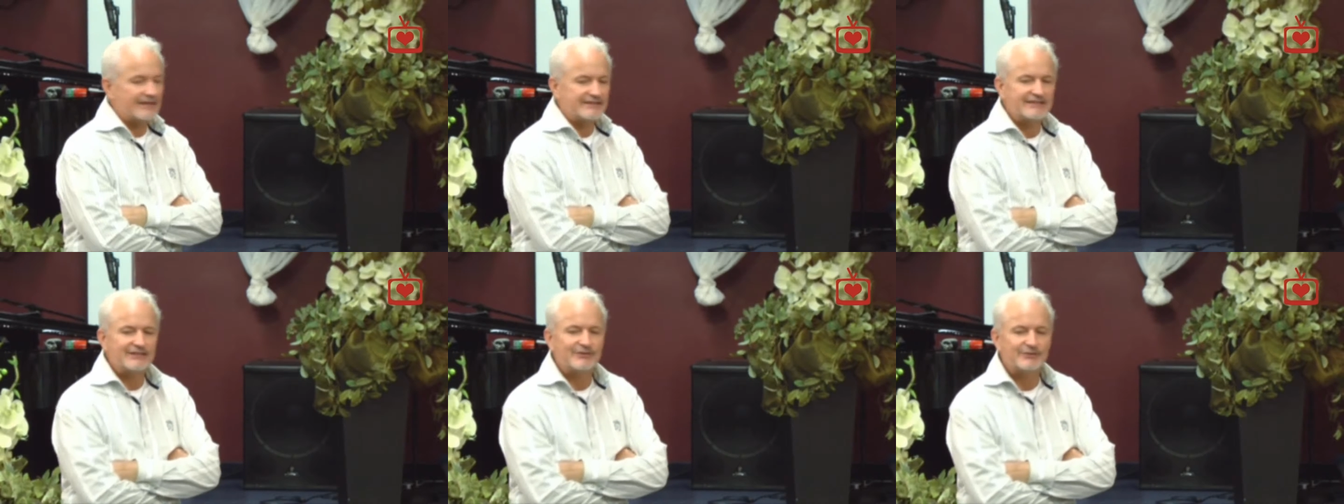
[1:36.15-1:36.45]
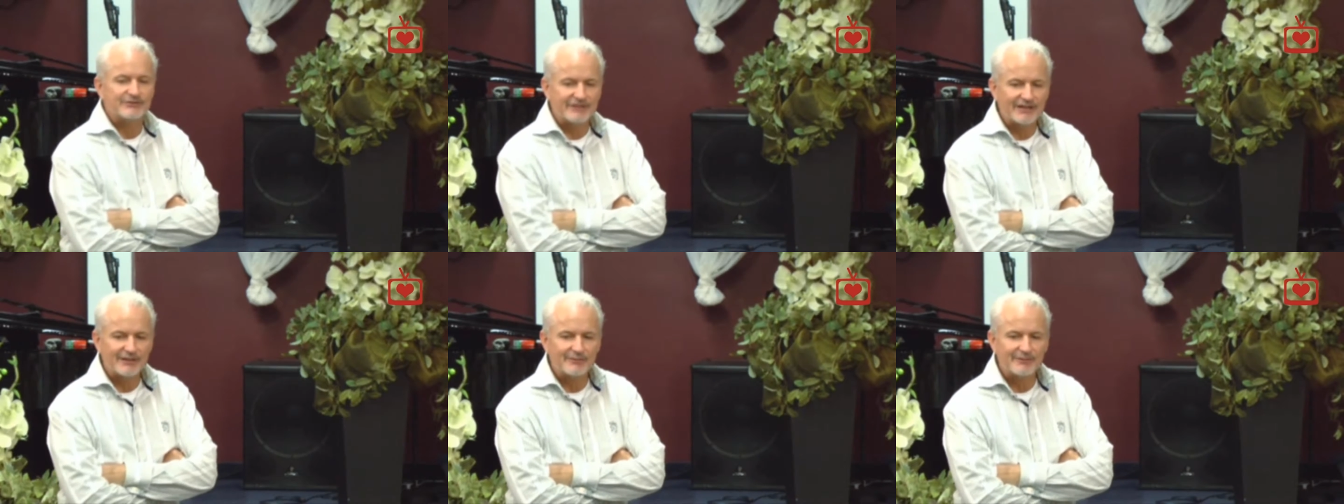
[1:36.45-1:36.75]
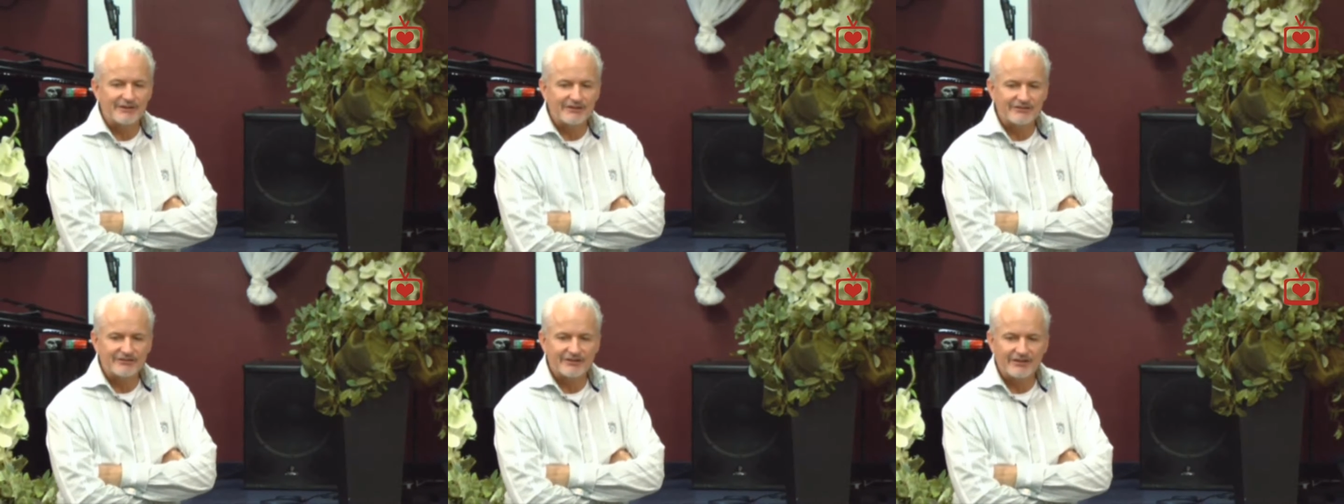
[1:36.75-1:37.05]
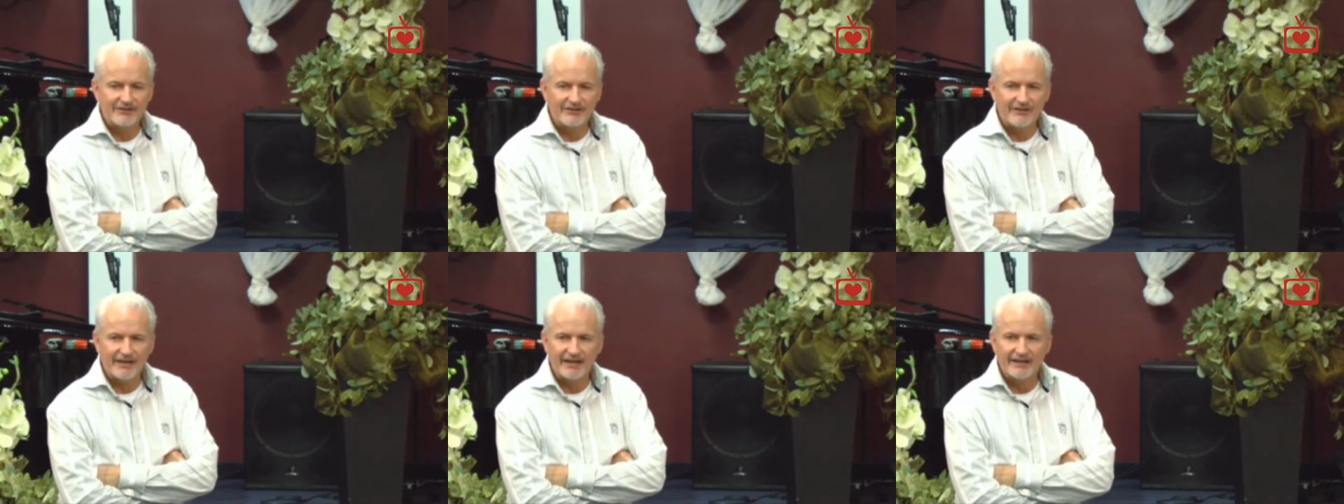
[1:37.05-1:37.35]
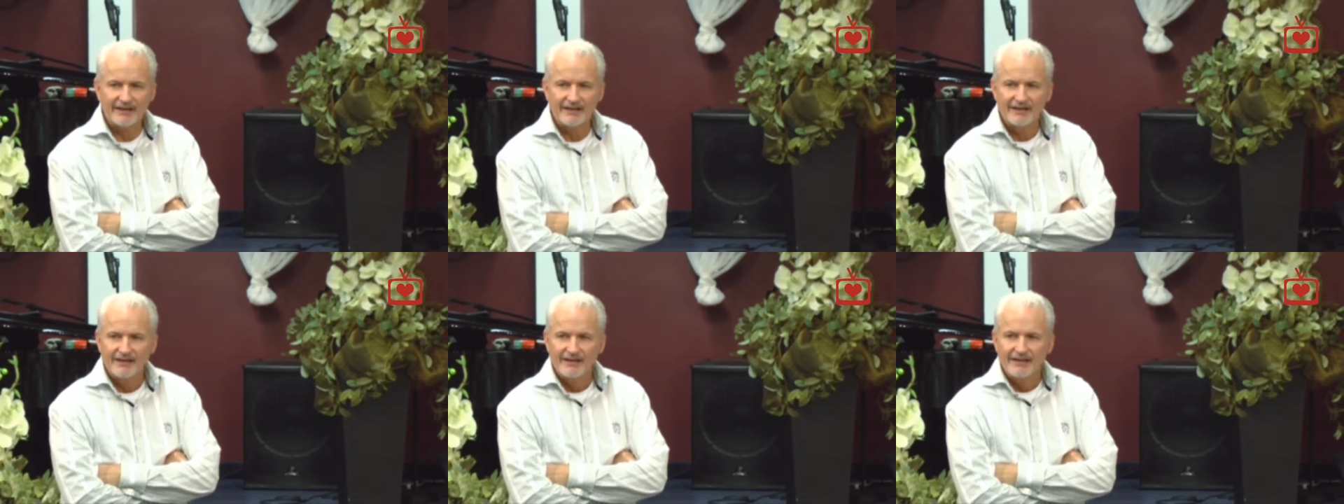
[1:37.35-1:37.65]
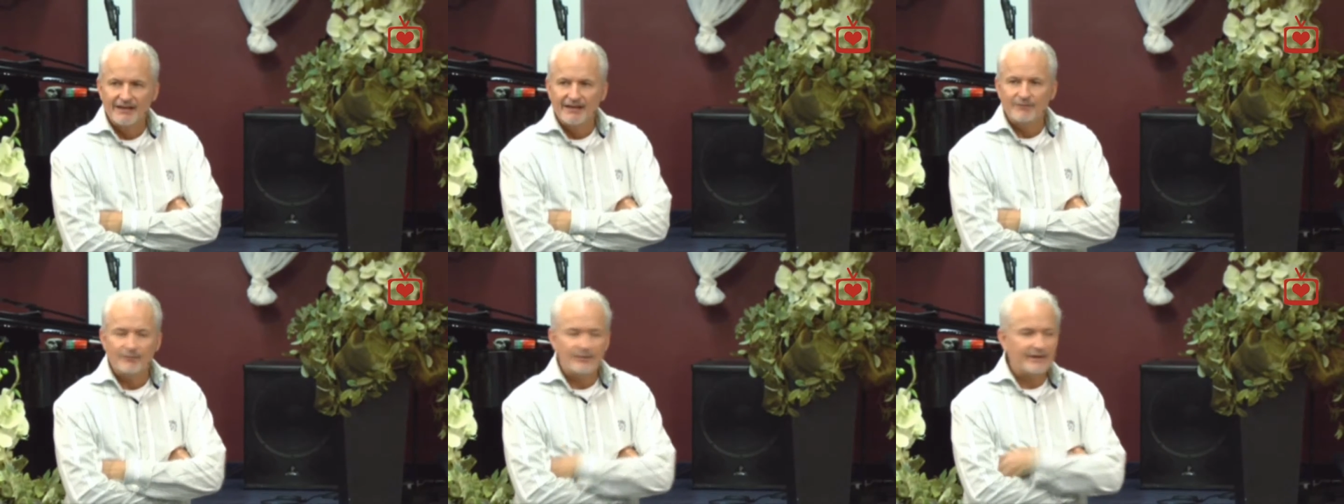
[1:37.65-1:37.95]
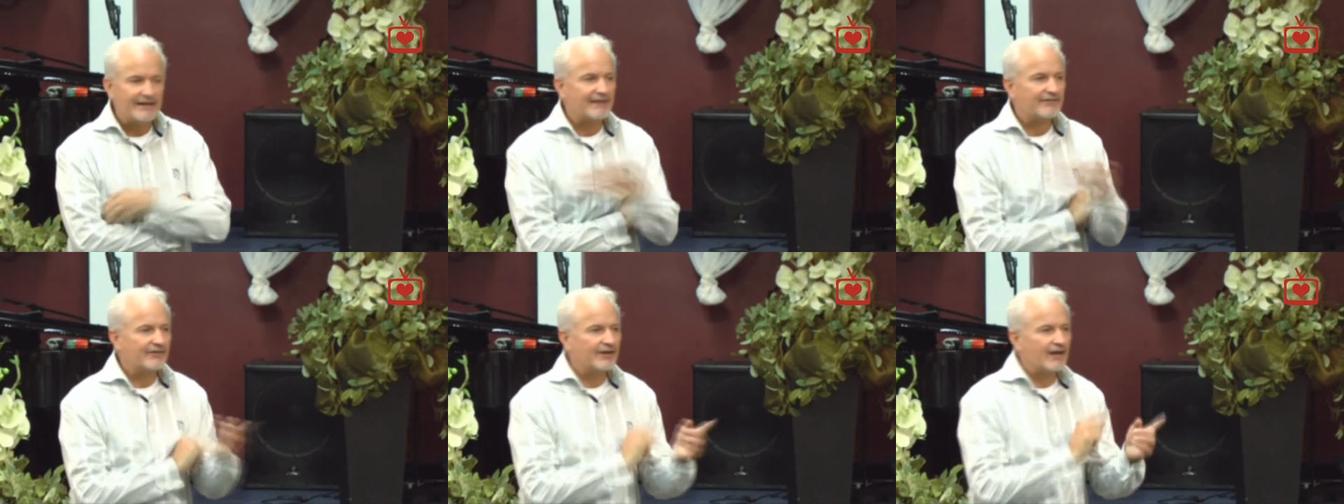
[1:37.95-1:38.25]
Tina was telling me this the other day we
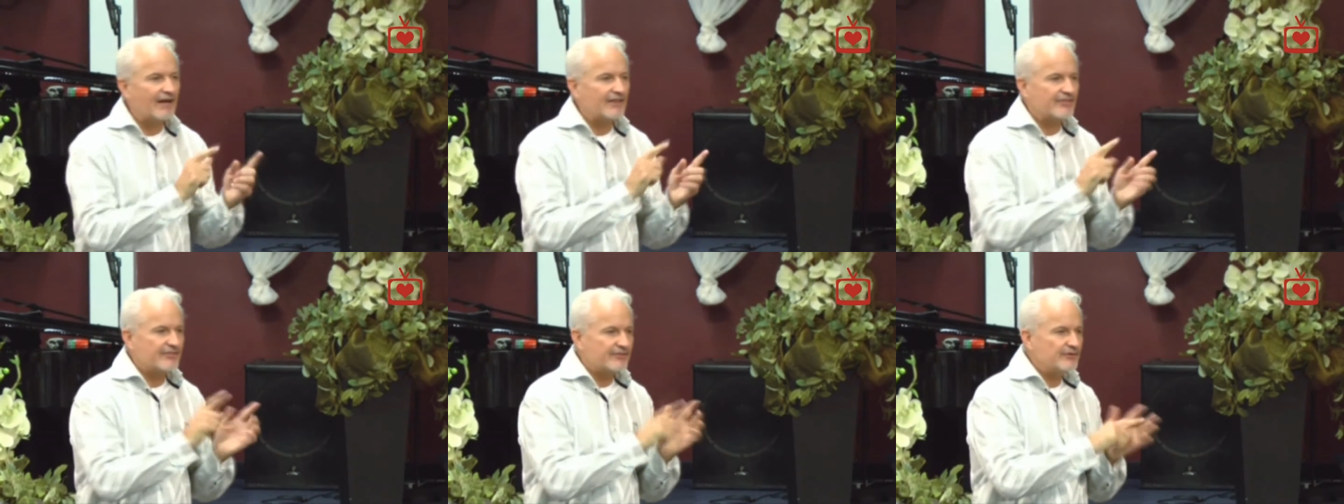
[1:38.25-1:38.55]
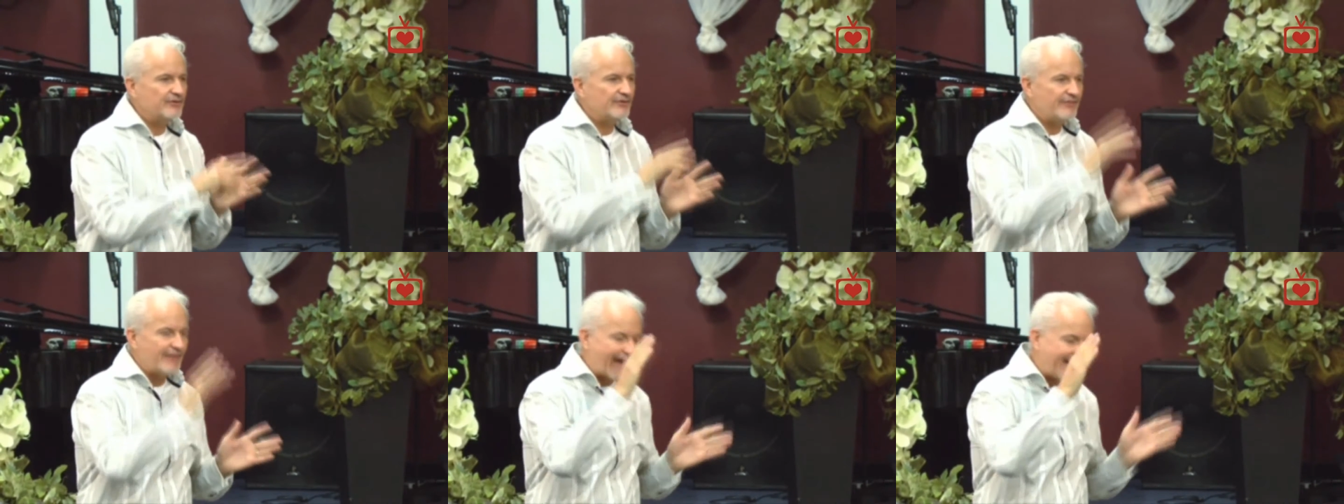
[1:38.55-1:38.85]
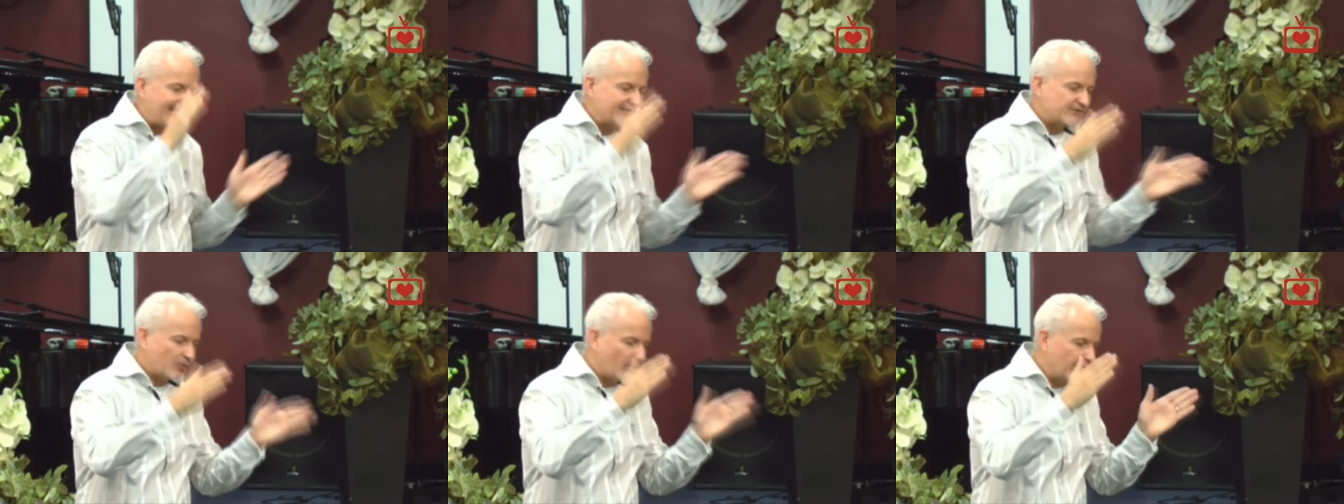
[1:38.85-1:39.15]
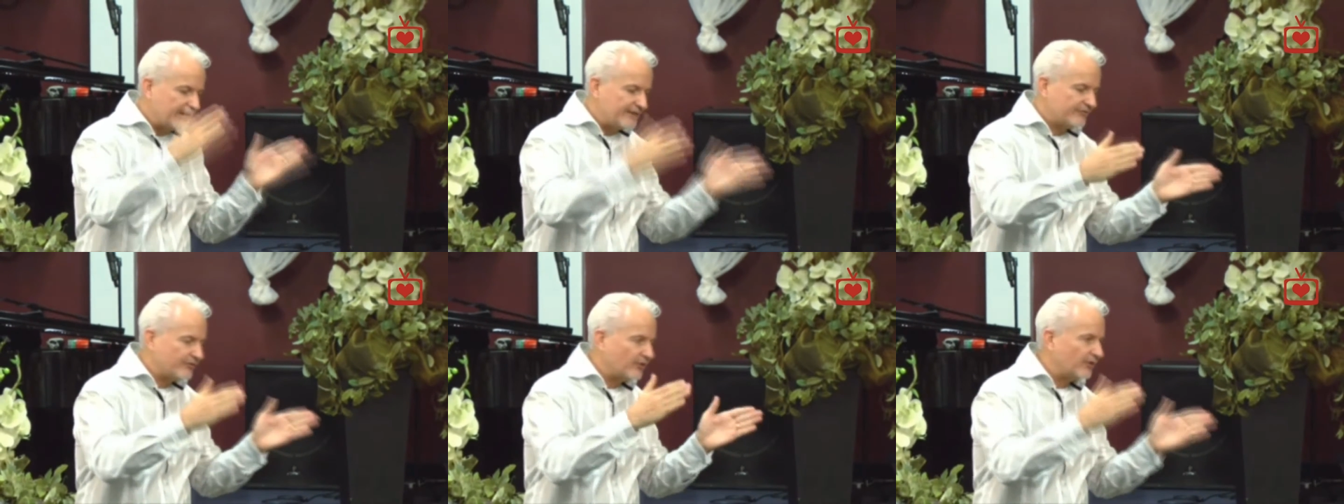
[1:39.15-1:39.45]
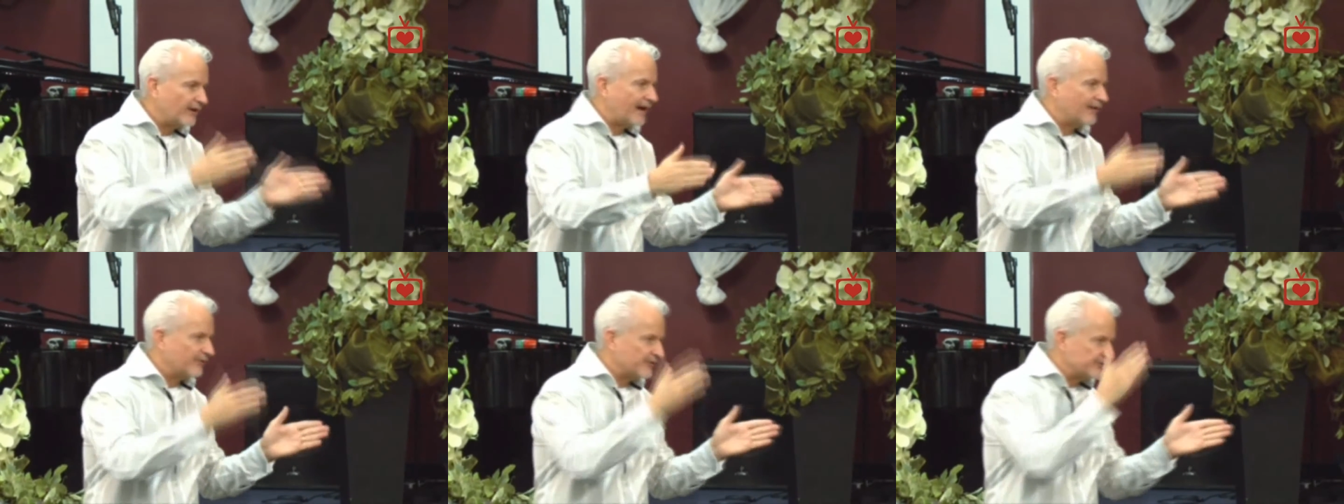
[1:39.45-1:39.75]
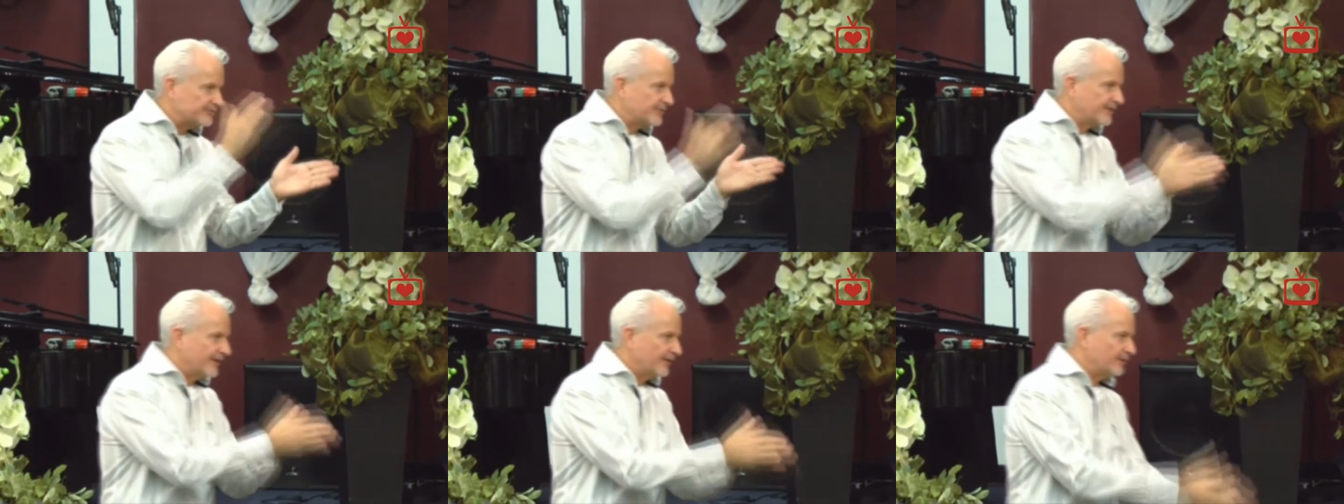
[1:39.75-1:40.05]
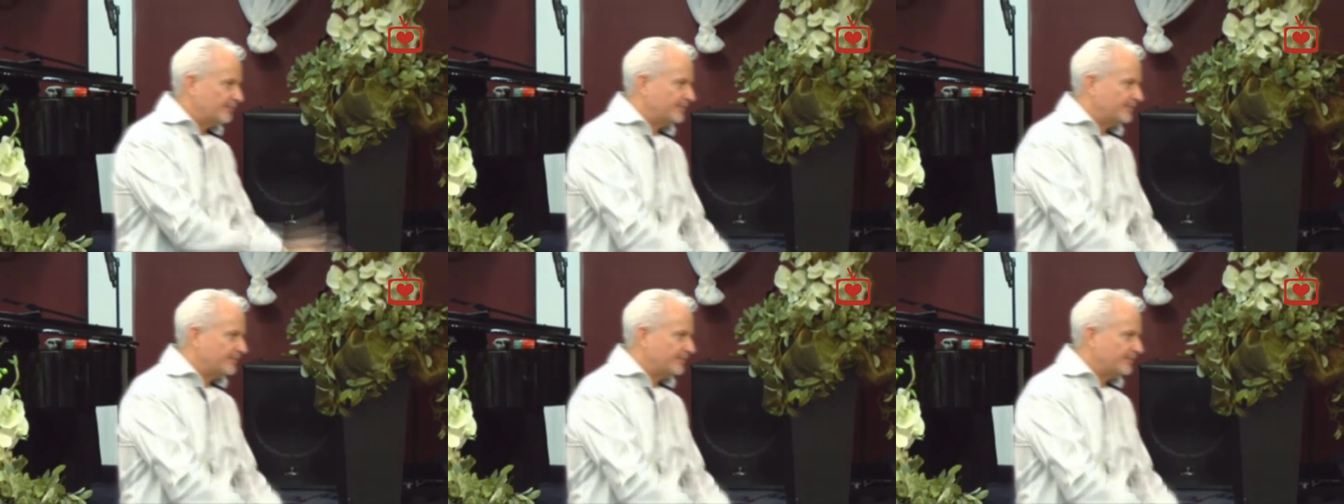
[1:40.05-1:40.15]
never got through that 24 hours without